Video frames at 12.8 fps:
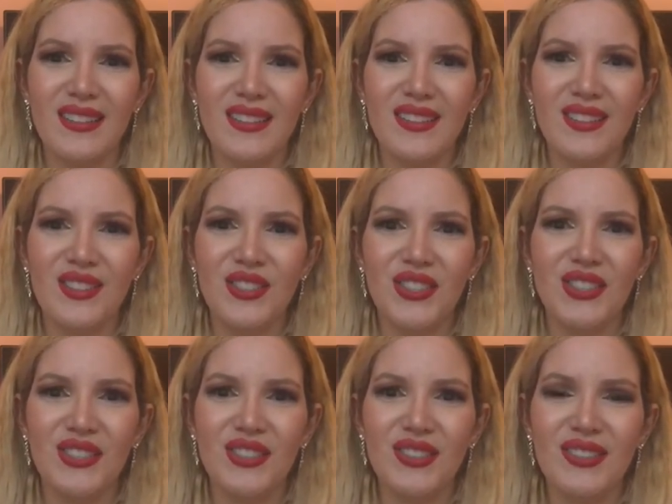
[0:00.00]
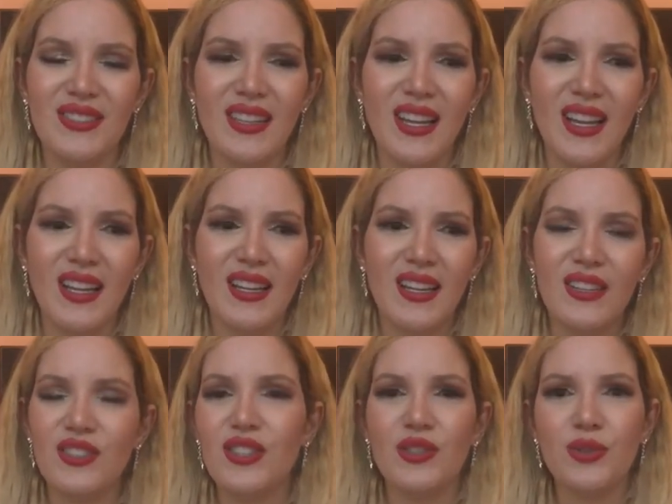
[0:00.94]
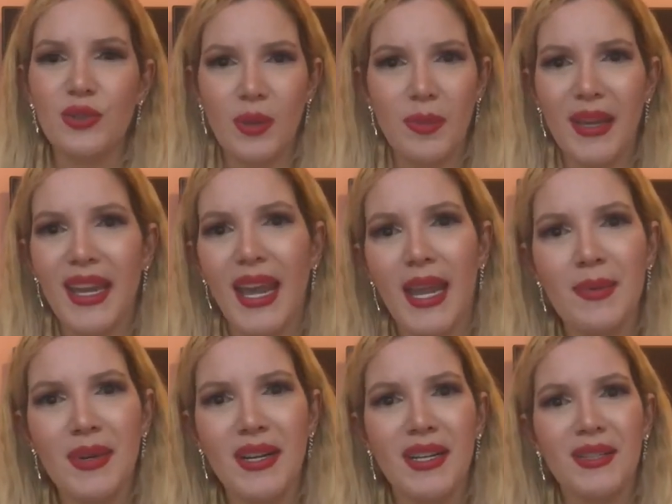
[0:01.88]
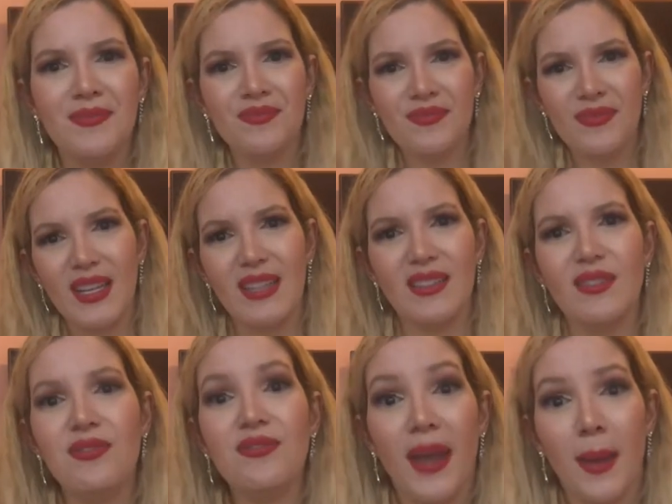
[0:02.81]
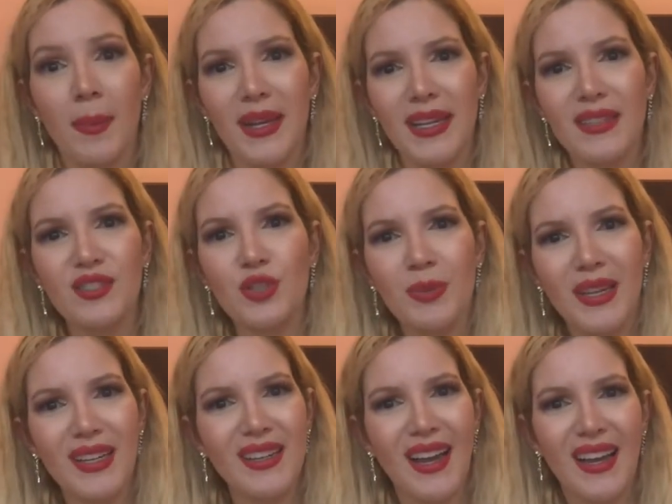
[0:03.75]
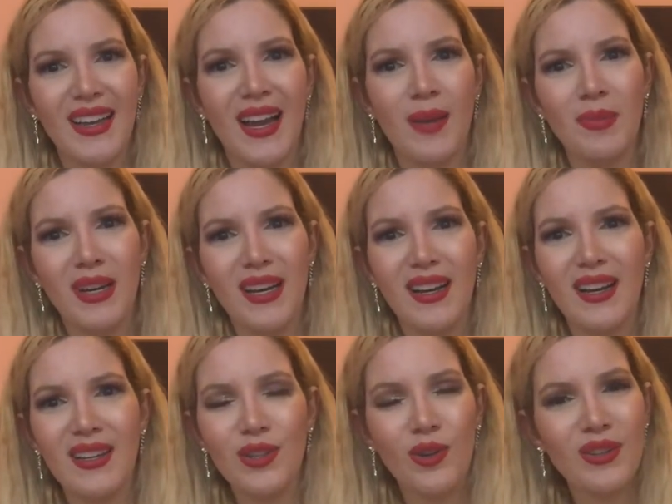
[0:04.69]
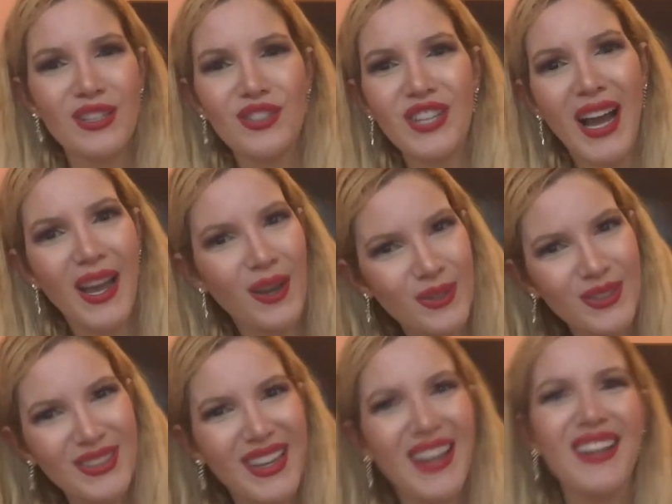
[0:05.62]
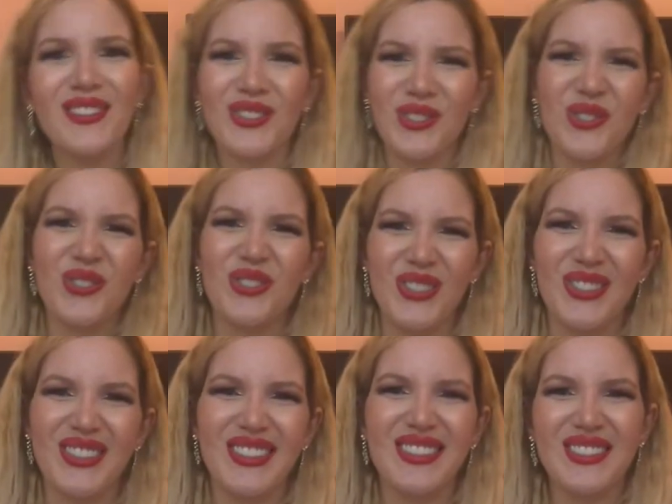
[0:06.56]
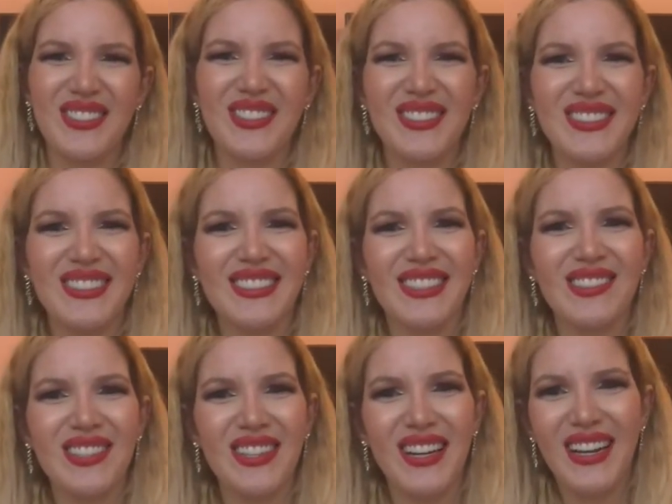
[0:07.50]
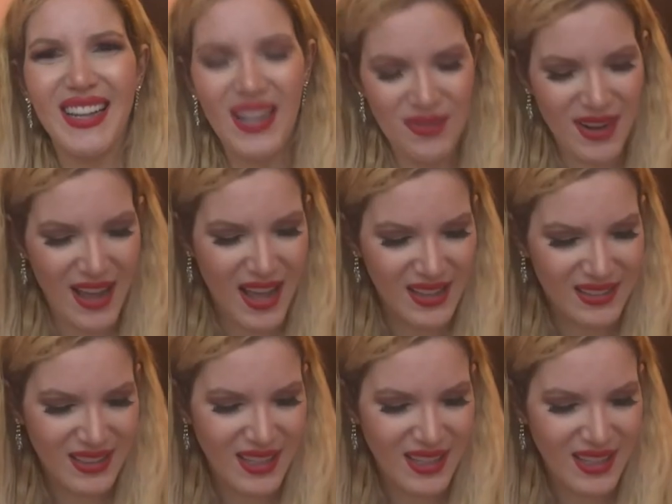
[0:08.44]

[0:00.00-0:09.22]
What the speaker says: she truly became a family to me. I'm an only child. she's the sister I never had.